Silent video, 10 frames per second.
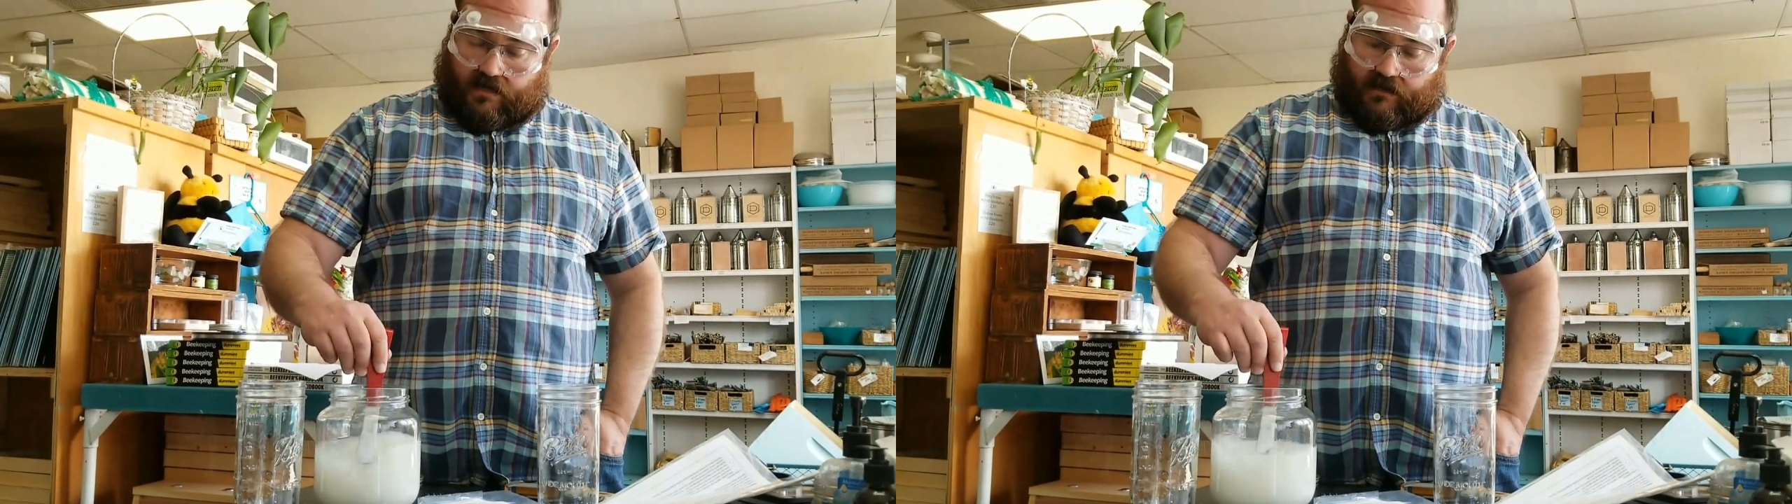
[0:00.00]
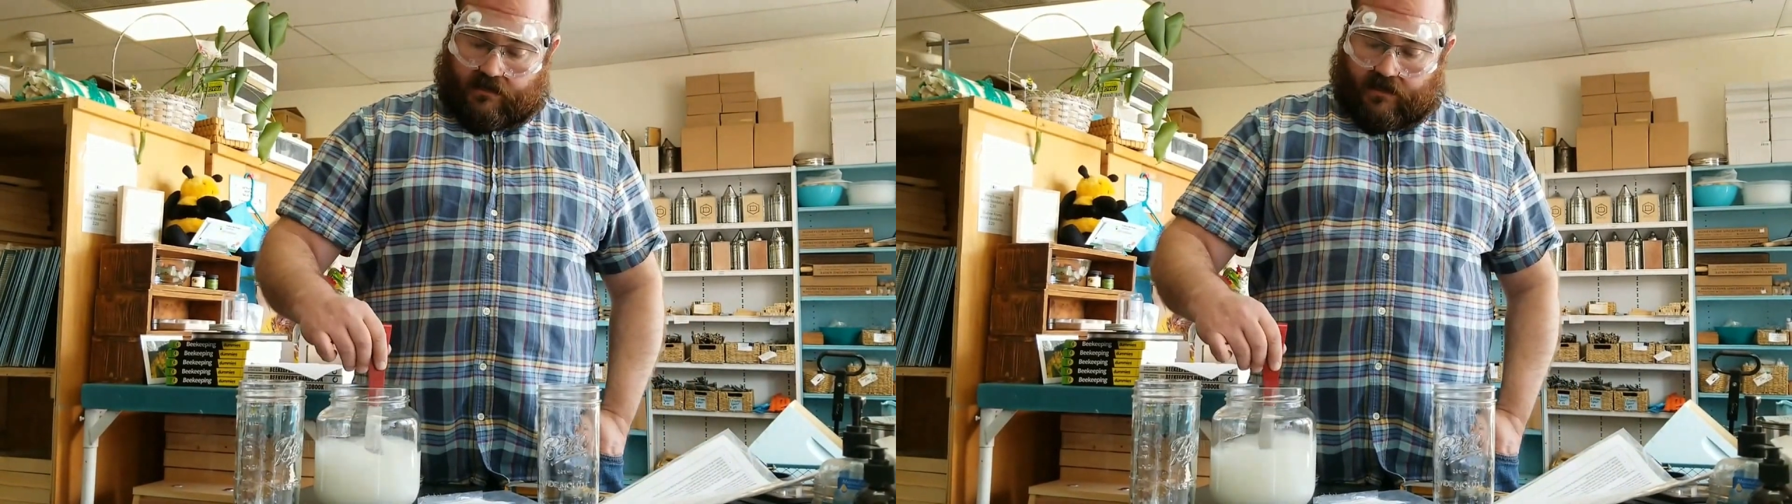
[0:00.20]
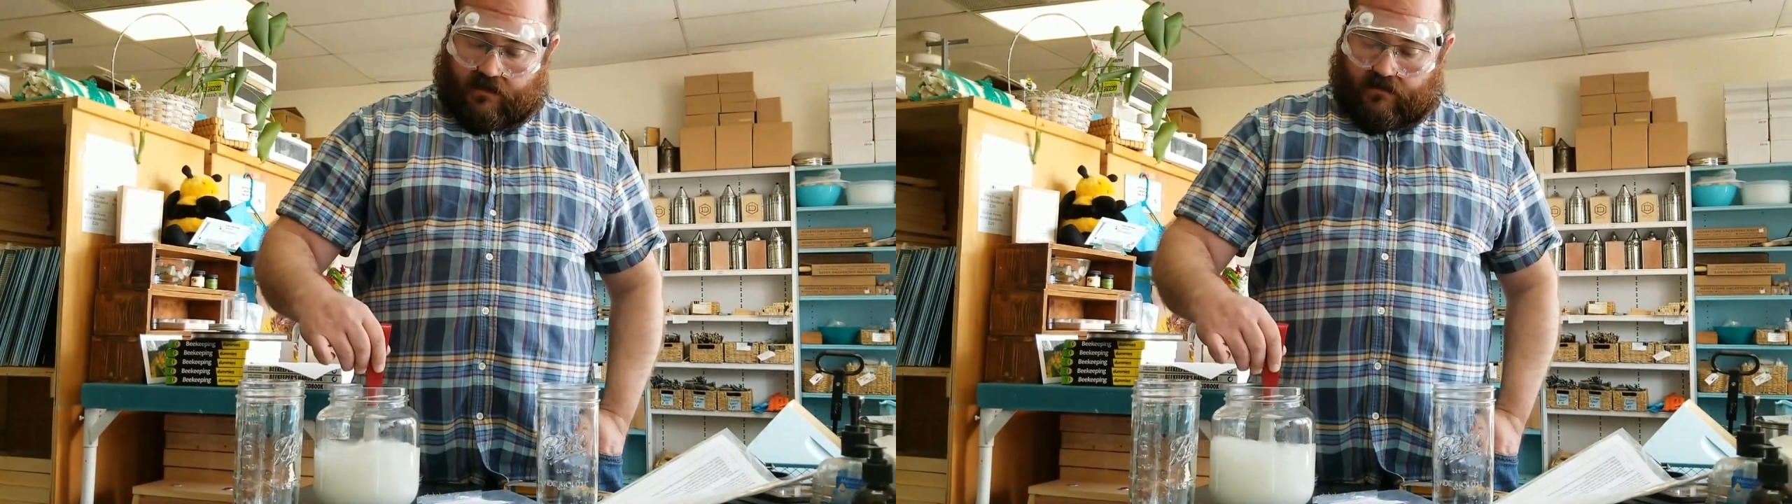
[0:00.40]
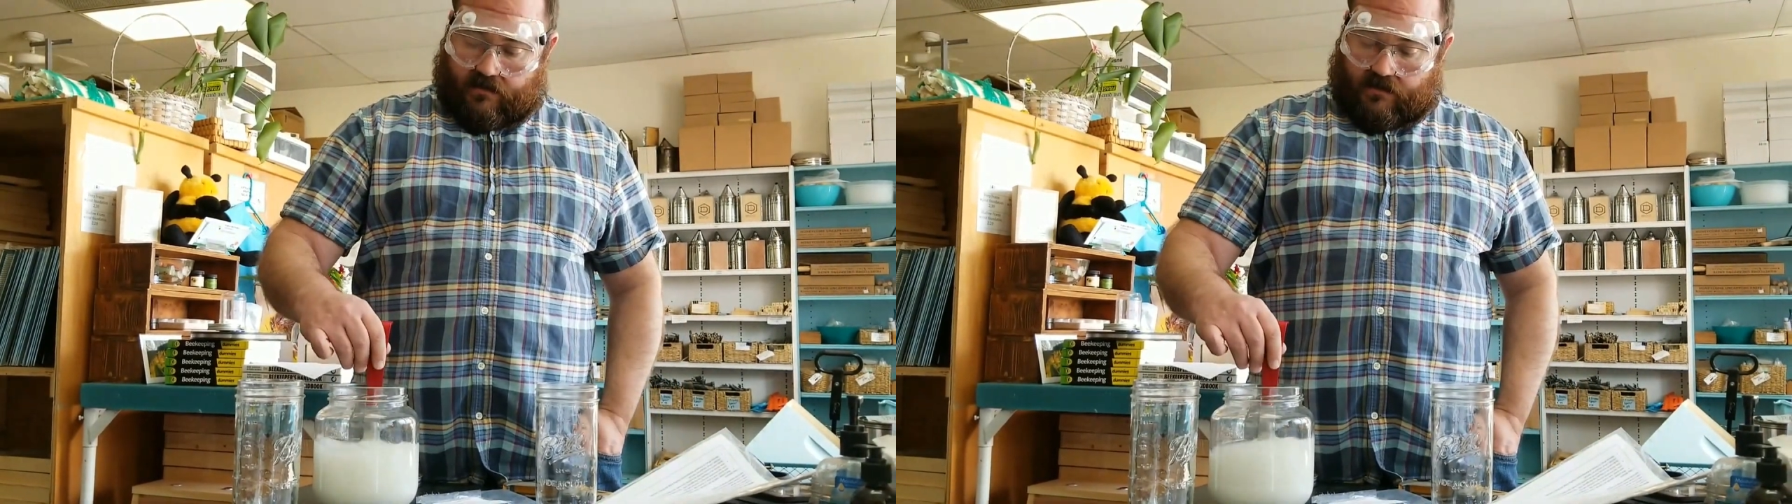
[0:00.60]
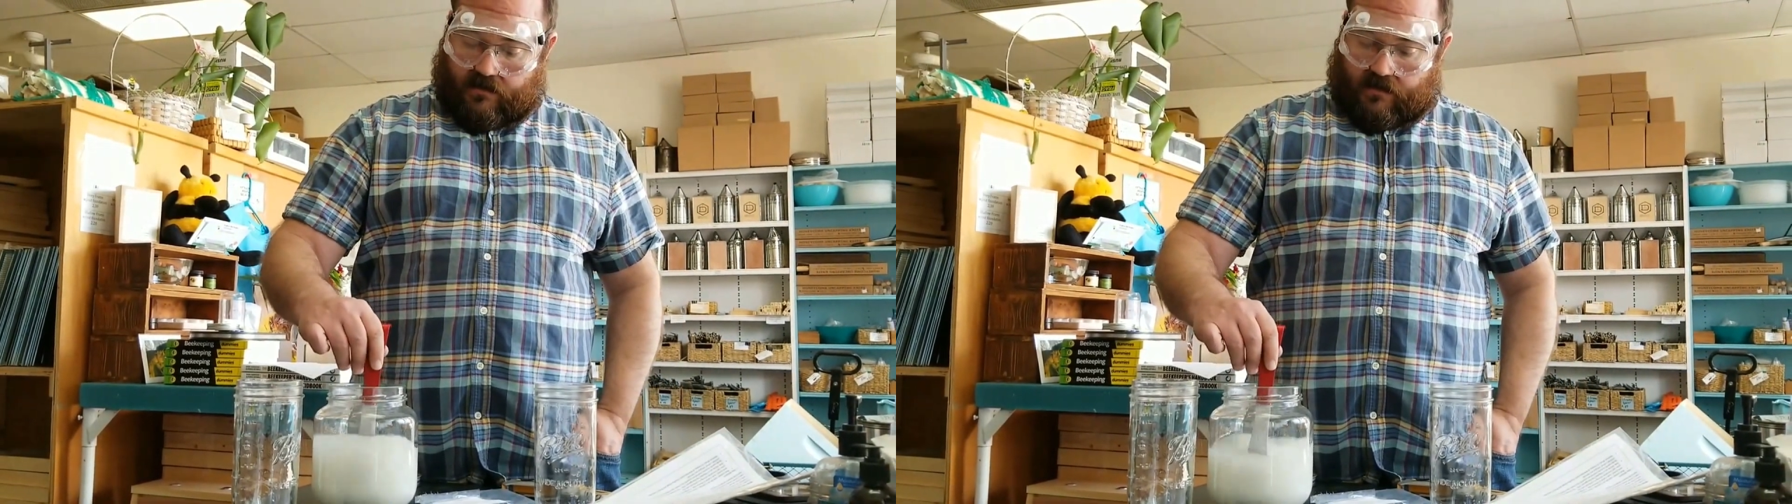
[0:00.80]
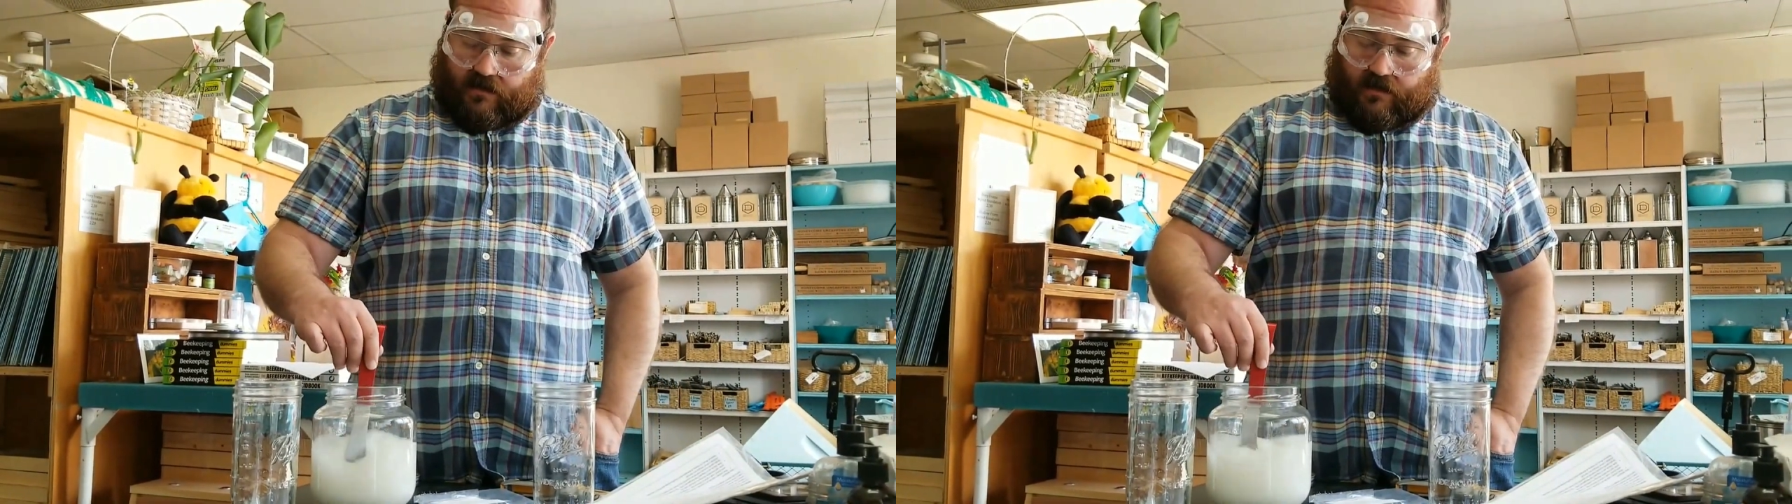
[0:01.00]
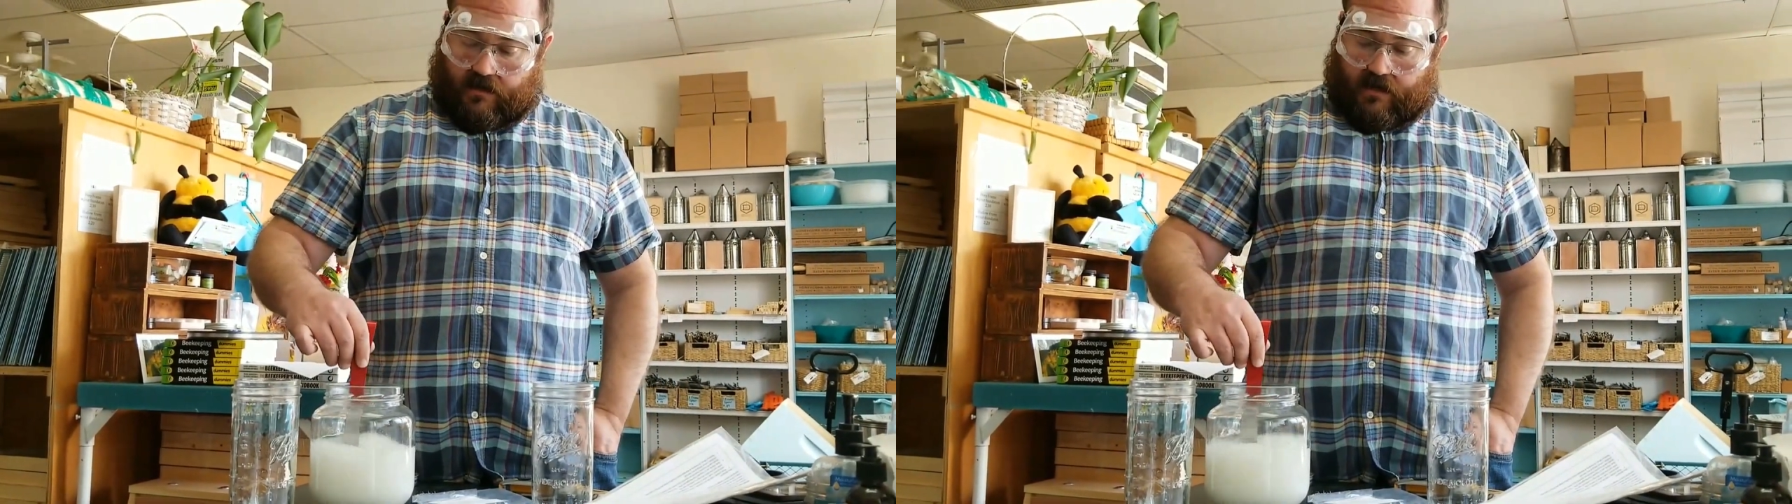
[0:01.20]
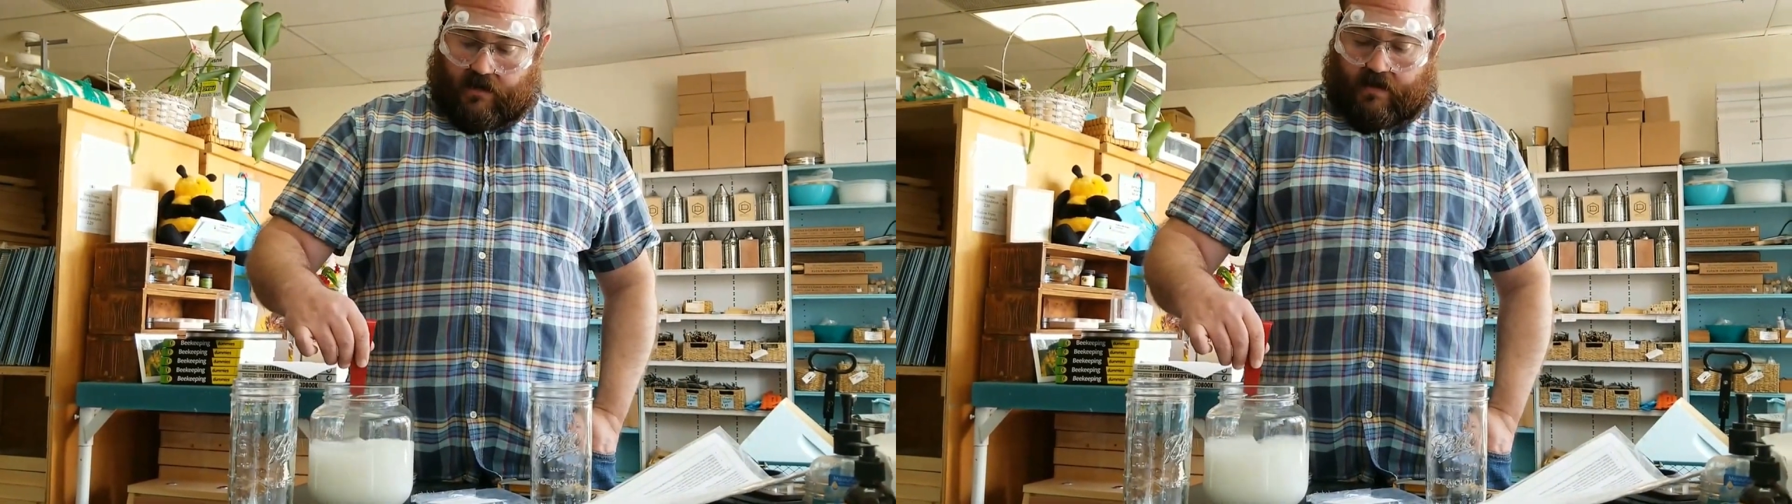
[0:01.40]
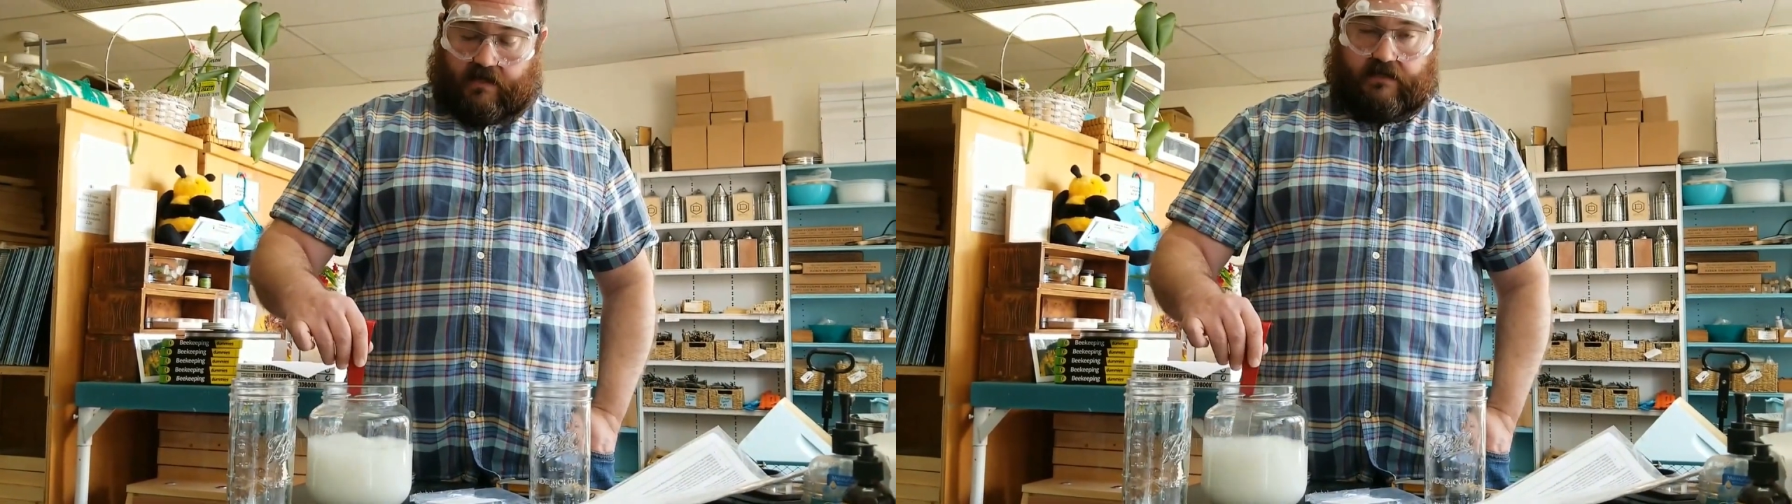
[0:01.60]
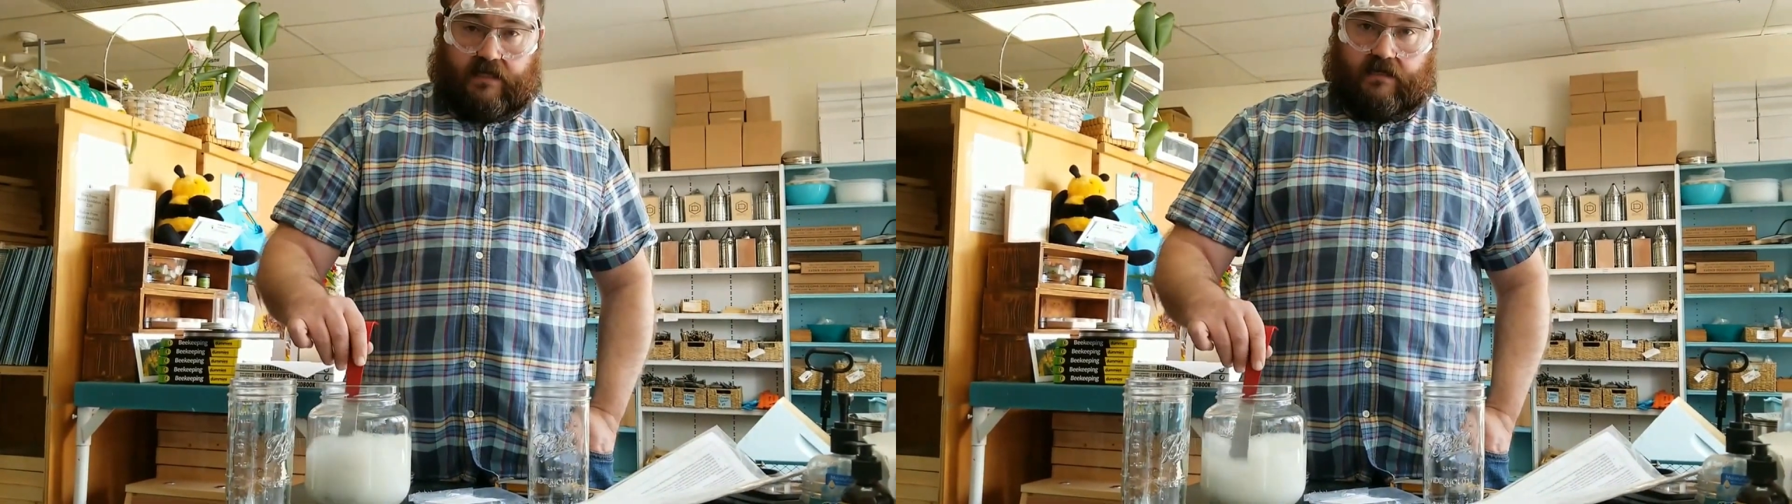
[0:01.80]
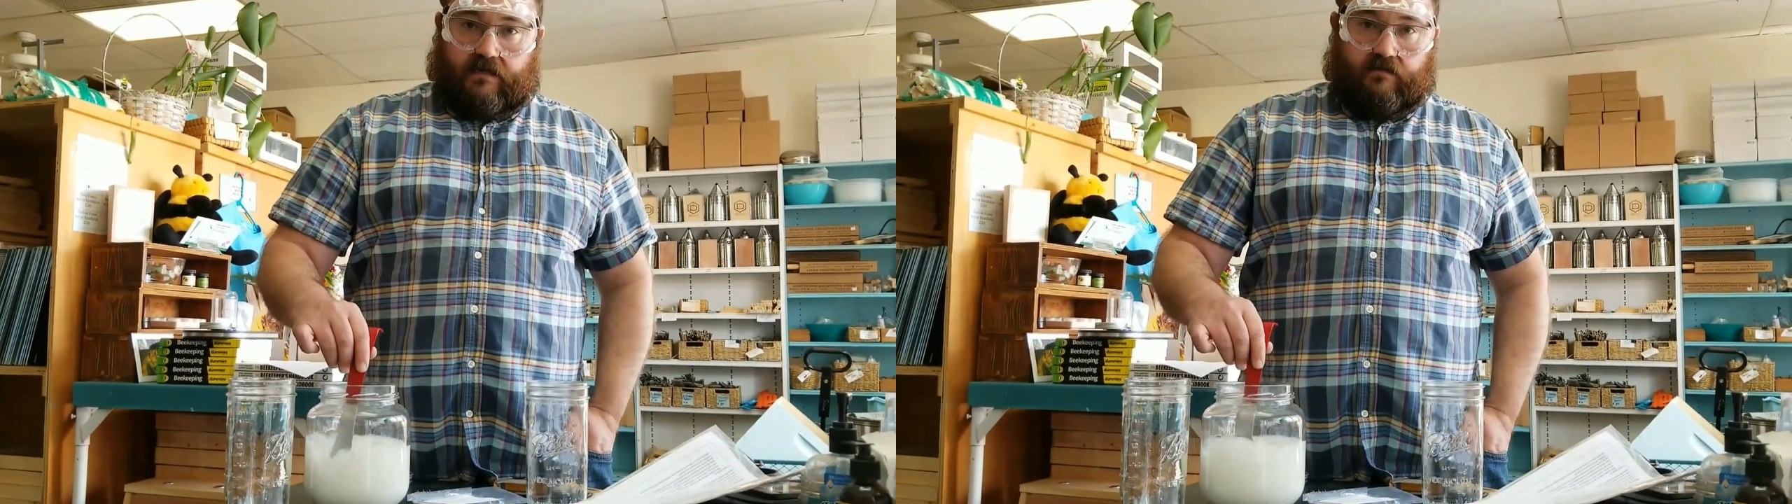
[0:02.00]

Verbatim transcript: So uh, that's it.